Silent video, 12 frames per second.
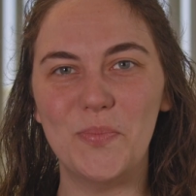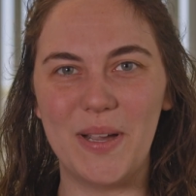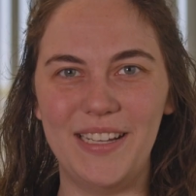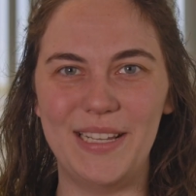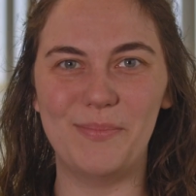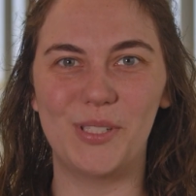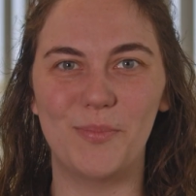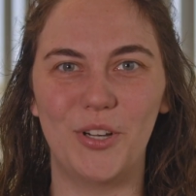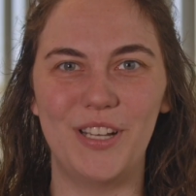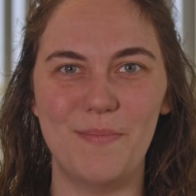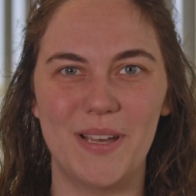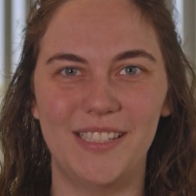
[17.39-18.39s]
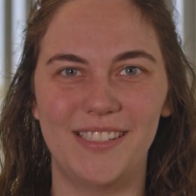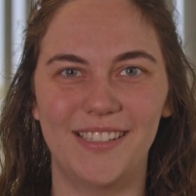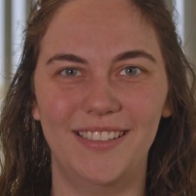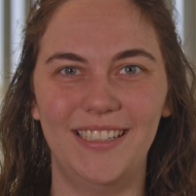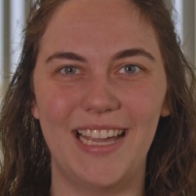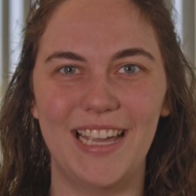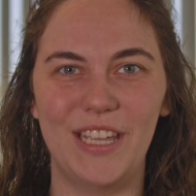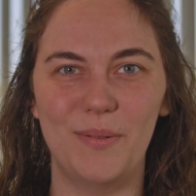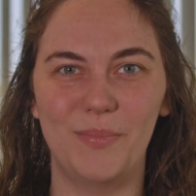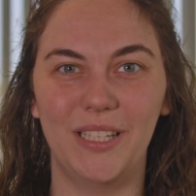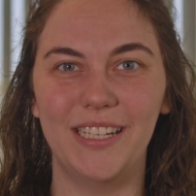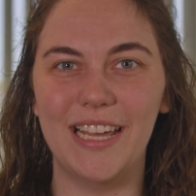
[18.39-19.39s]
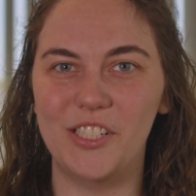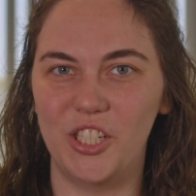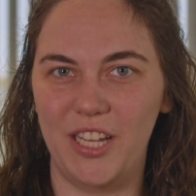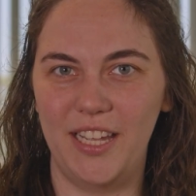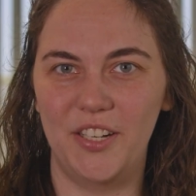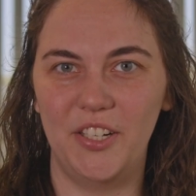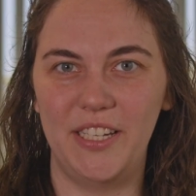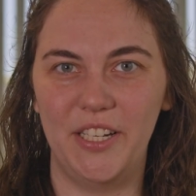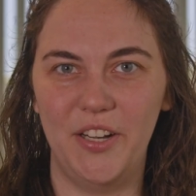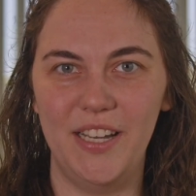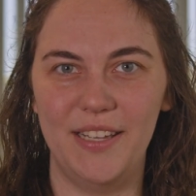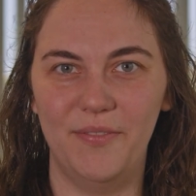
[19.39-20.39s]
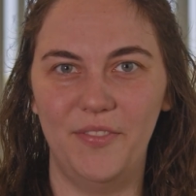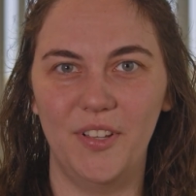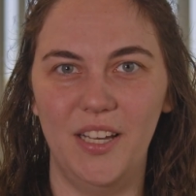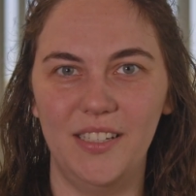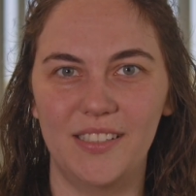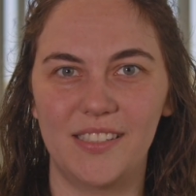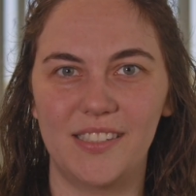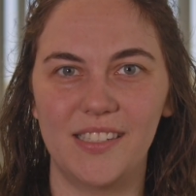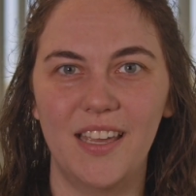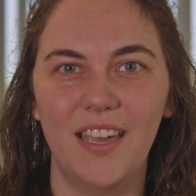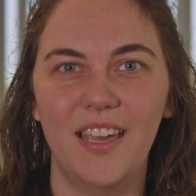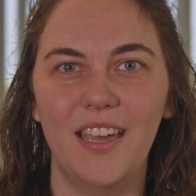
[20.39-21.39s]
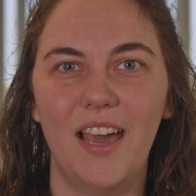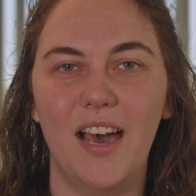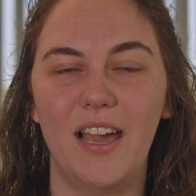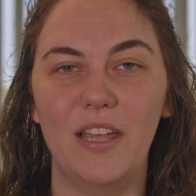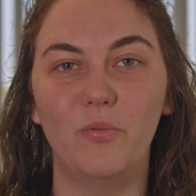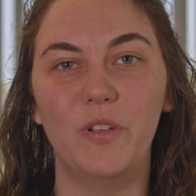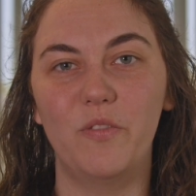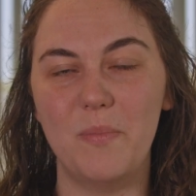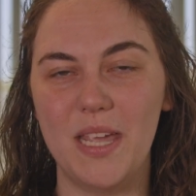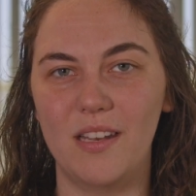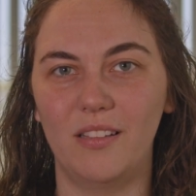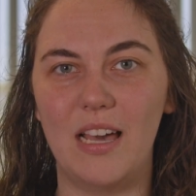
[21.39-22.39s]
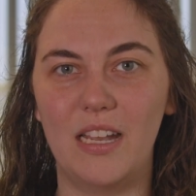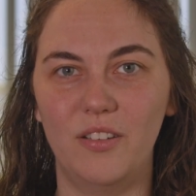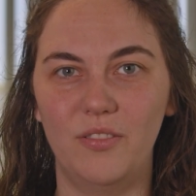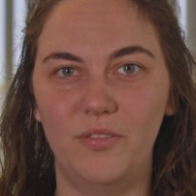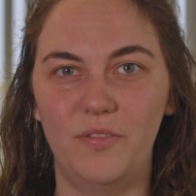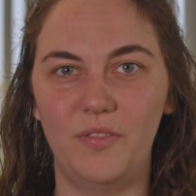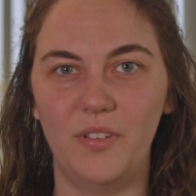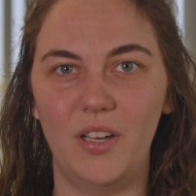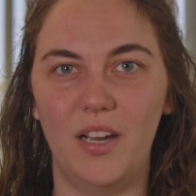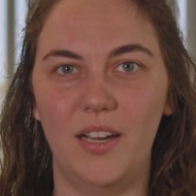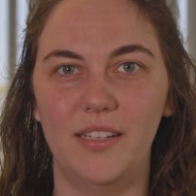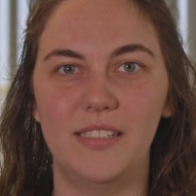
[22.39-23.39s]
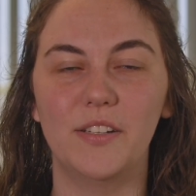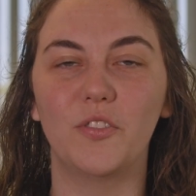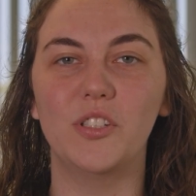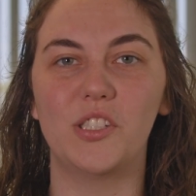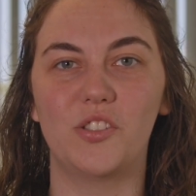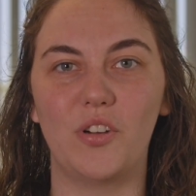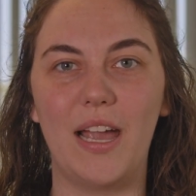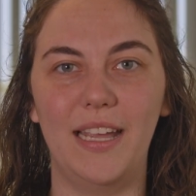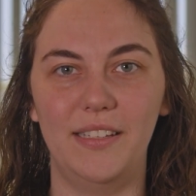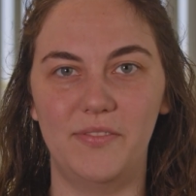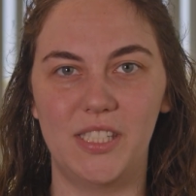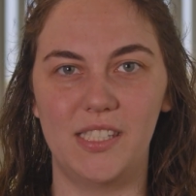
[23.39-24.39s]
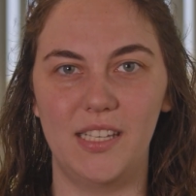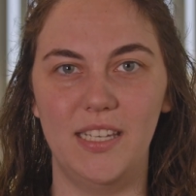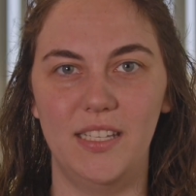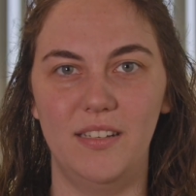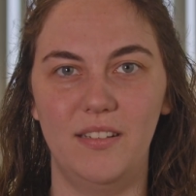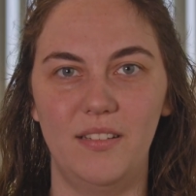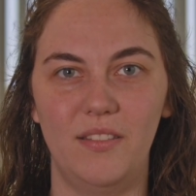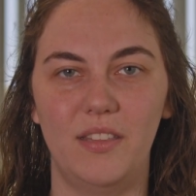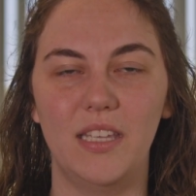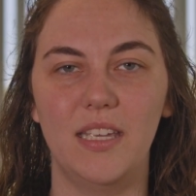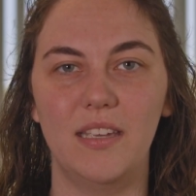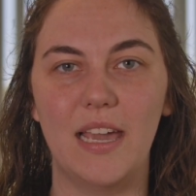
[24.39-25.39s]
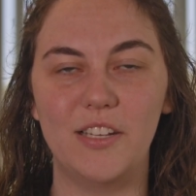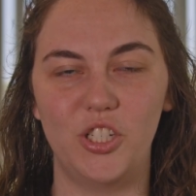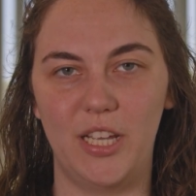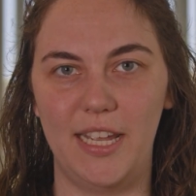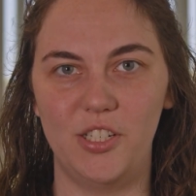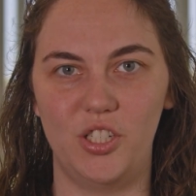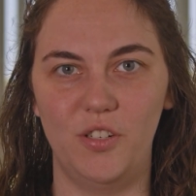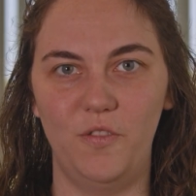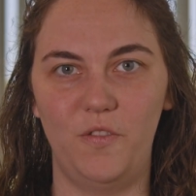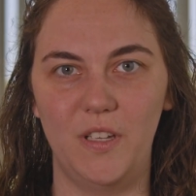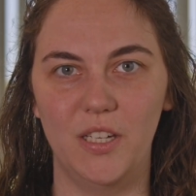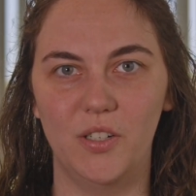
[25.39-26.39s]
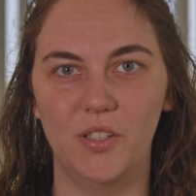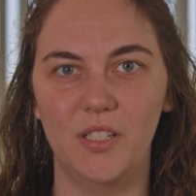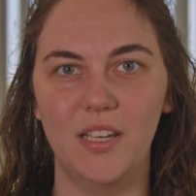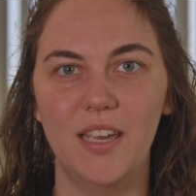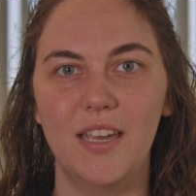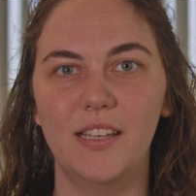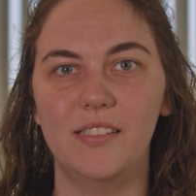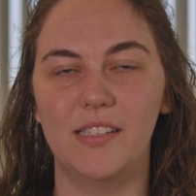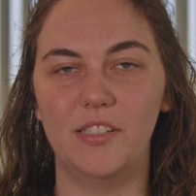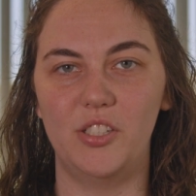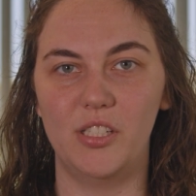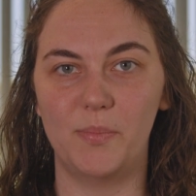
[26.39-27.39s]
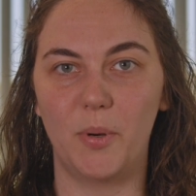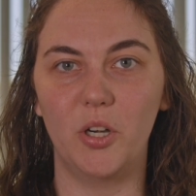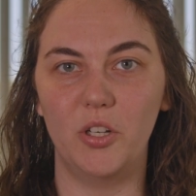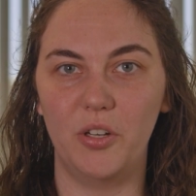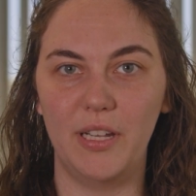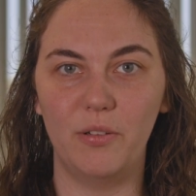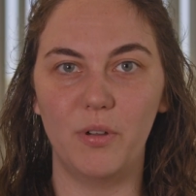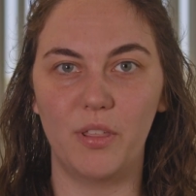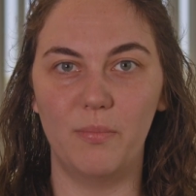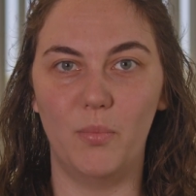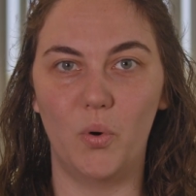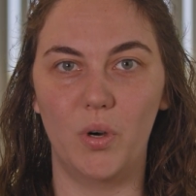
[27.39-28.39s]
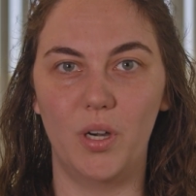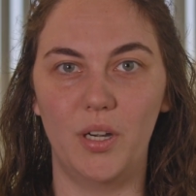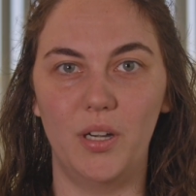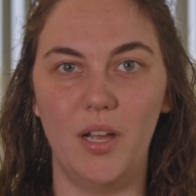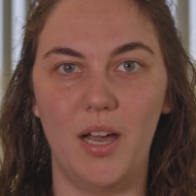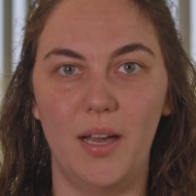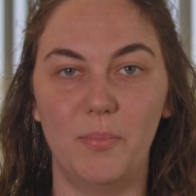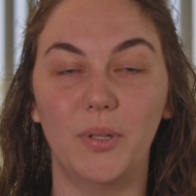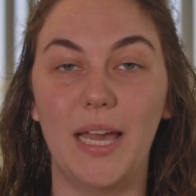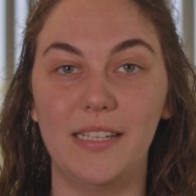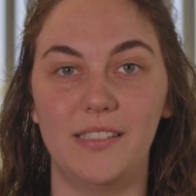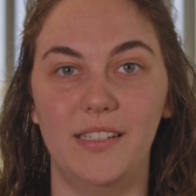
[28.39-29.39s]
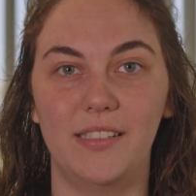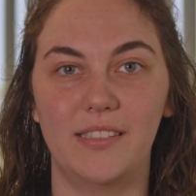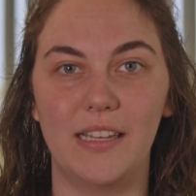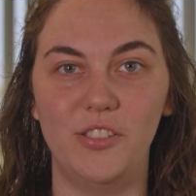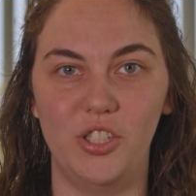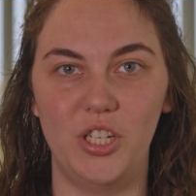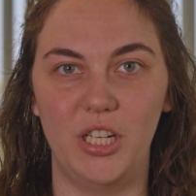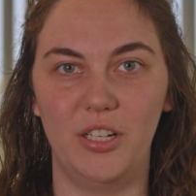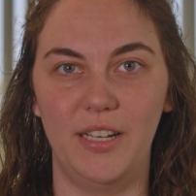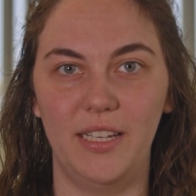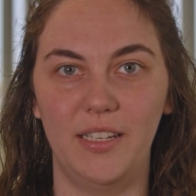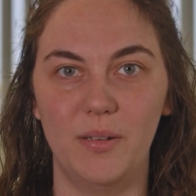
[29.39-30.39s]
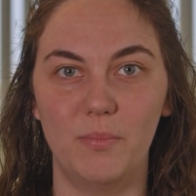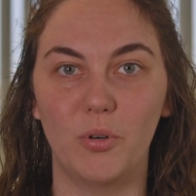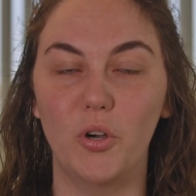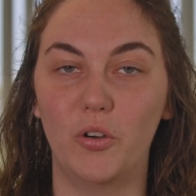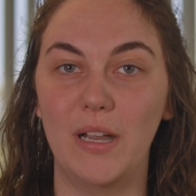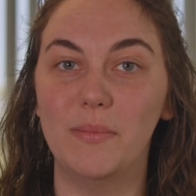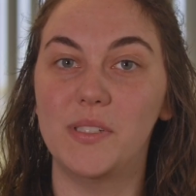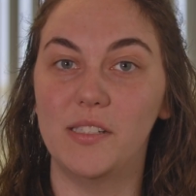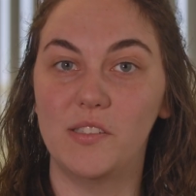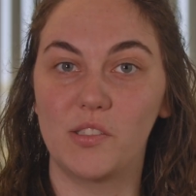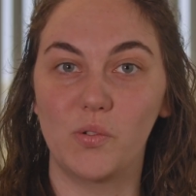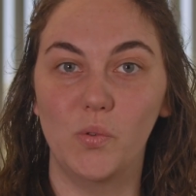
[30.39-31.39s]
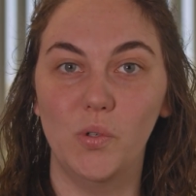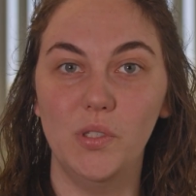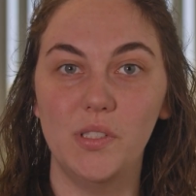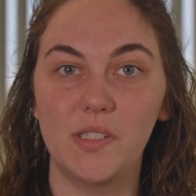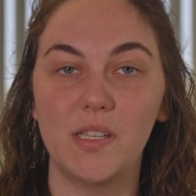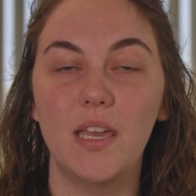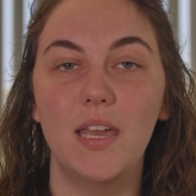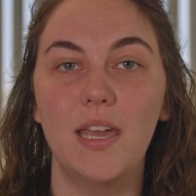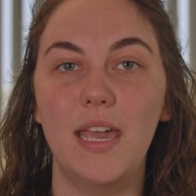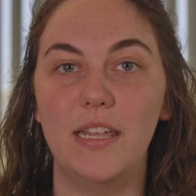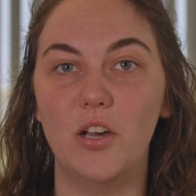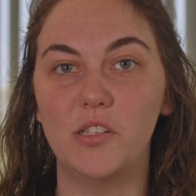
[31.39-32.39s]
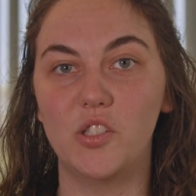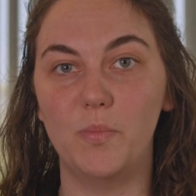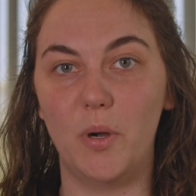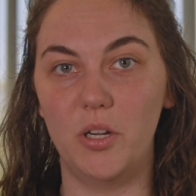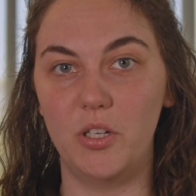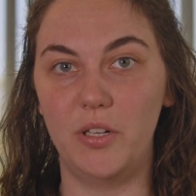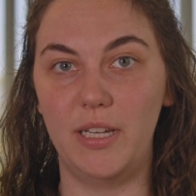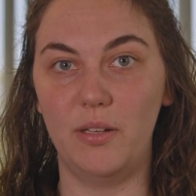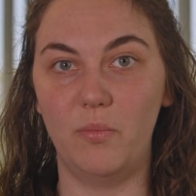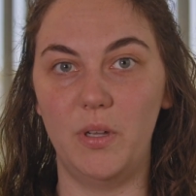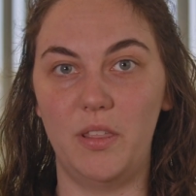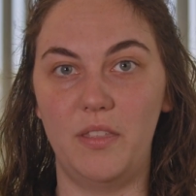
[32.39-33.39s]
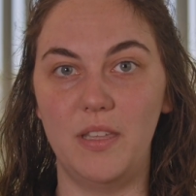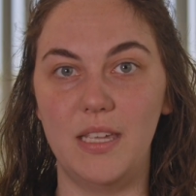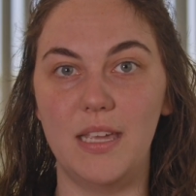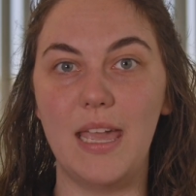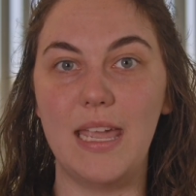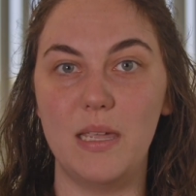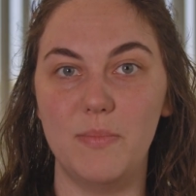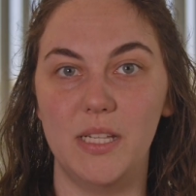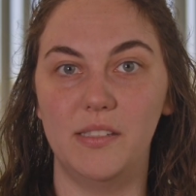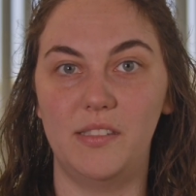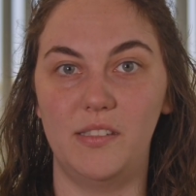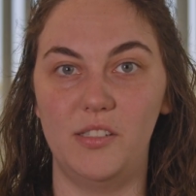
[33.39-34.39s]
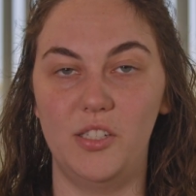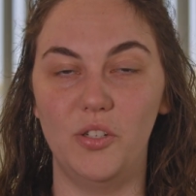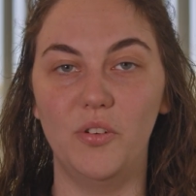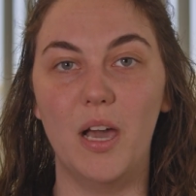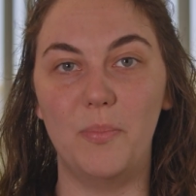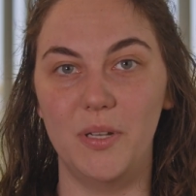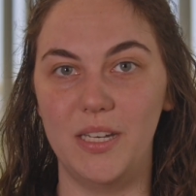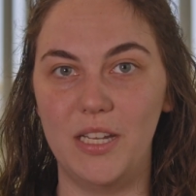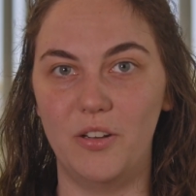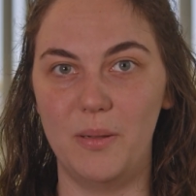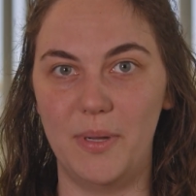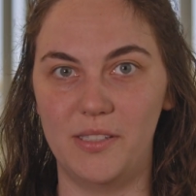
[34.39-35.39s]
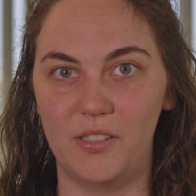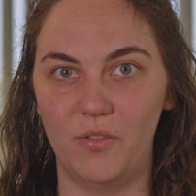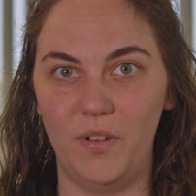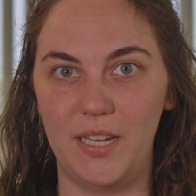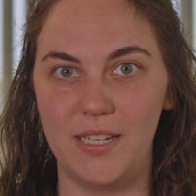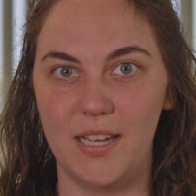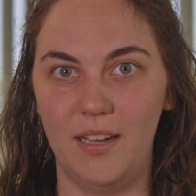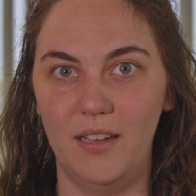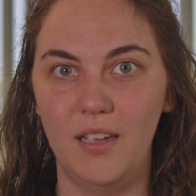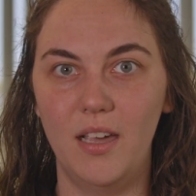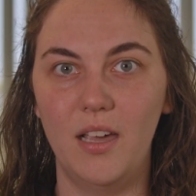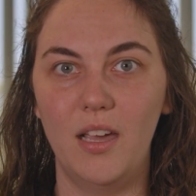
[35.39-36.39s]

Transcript: my name is Miranda Metzung. I am lead educator here at iMFLUX. Uh, and we've made a lot of uh, different strides in the education field, such as partnering with more uh, plastics engineering programs in schools, and also partnering with the AIM Institute up in Erie, Pennsylvania.